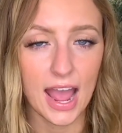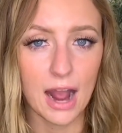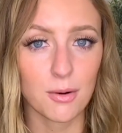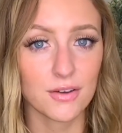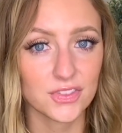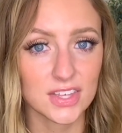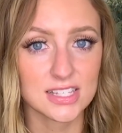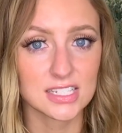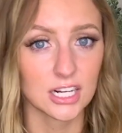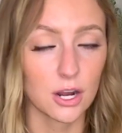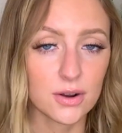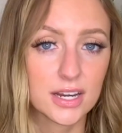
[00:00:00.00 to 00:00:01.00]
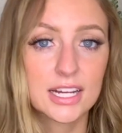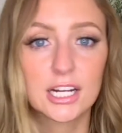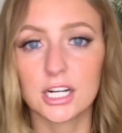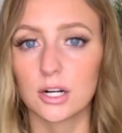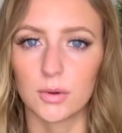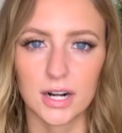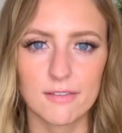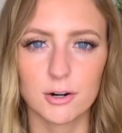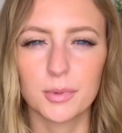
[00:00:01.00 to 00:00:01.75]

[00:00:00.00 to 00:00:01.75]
I want this to go in here or whatever,